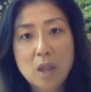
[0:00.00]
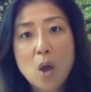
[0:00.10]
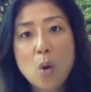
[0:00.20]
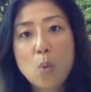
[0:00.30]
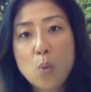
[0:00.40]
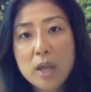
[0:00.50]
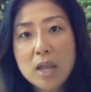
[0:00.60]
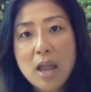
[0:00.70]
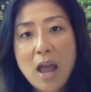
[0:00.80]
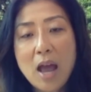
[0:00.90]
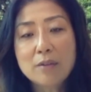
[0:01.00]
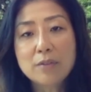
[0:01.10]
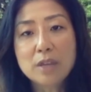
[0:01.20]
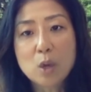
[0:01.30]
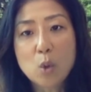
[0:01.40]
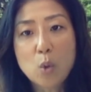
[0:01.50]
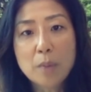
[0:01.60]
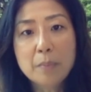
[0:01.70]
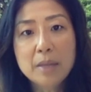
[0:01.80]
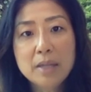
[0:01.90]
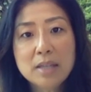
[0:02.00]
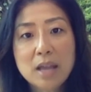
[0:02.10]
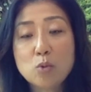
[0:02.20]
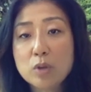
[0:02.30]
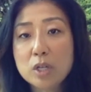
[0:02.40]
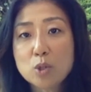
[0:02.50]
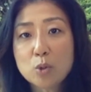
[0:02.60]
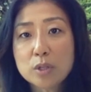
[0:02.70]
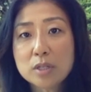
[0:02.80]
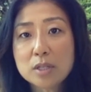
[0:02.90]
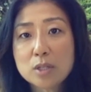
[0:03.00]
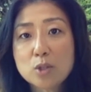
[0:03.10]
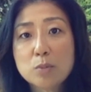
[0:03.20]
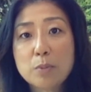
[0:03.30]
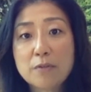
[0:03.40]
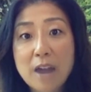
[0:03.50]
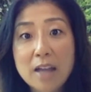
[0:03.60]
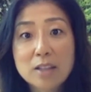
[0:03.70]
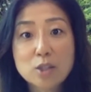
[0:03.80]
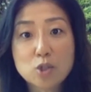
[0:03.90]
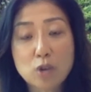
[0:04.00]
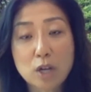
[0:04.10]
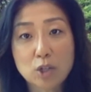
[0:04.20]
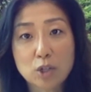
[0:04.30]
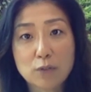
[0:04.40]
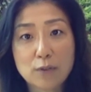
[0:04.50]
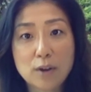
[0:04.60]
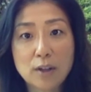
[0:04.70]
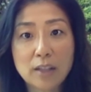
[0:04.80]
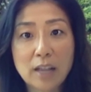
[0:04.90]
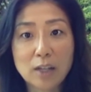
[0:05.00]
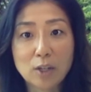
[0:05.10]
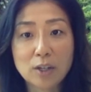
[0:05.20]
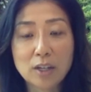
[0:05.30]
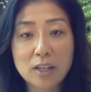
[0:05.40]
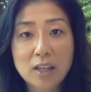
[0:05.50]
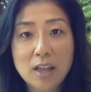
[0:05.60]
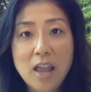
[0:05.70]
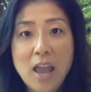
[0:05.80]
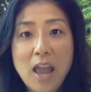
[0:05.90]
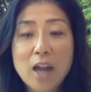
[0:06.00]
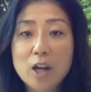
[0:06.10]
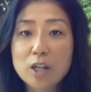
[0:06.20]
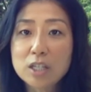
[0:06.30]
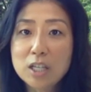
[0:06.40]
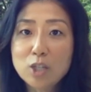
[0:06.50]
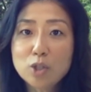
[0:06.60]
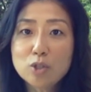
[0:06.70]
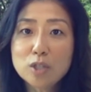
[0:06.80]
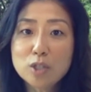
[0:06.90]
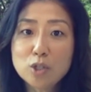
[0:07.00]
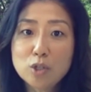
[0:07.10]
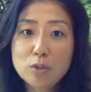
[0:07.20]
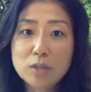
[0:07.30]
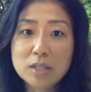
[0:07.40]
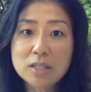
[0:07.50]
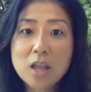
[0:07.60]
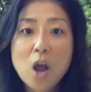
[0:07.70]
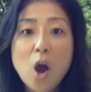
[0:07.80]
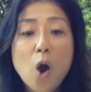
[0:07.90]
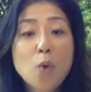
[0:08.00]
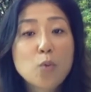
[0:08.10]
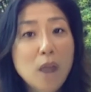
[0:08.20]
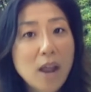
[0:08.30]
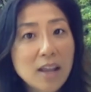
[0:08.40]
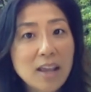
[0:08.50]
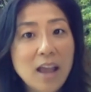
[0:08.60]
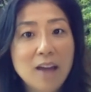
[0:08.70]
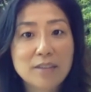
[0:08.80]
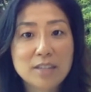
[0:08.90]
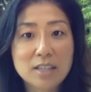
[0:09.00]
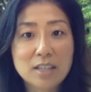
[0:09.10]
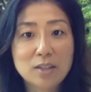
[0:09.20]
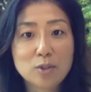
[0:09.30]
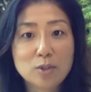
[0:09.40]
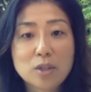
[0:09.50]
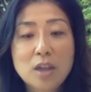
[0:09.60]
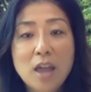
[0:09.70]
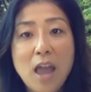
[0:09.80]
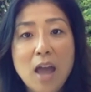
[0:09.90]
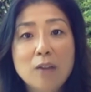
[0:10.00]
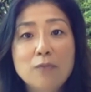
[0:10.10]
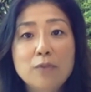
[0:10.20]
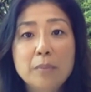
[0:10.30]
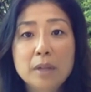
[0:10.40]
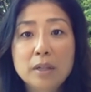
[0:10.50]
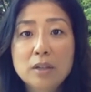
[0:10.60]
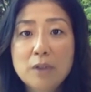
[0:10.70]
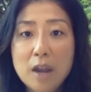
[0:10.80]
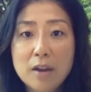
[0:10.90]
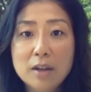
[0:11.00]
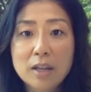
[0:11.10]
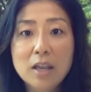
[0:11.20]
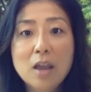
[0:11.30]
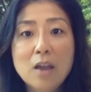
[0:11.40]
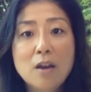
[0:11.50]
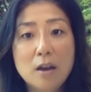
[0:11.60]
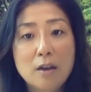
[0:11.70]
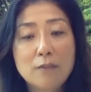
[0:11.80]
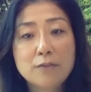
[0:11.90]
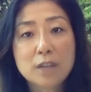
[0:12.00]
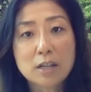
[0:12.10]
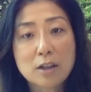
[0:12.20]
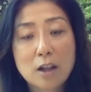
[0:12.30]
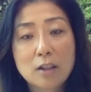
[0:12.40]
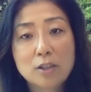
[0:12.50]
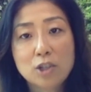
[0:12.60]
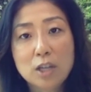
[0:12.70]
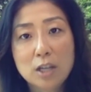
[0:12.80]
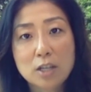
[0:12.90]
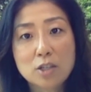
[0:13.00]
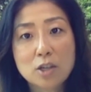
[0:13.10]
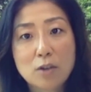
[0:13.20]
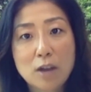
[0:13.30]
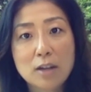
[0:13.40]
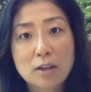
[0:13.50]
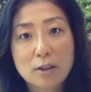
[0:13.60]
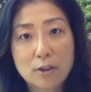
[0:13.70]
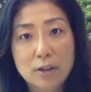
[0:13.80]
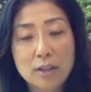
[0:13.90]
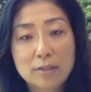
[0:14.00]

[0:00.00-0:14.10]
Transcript: We have the equipment and resources to provide the structure for online learning, and our teachers and students already have the skills and familiarity of technology integrated learning.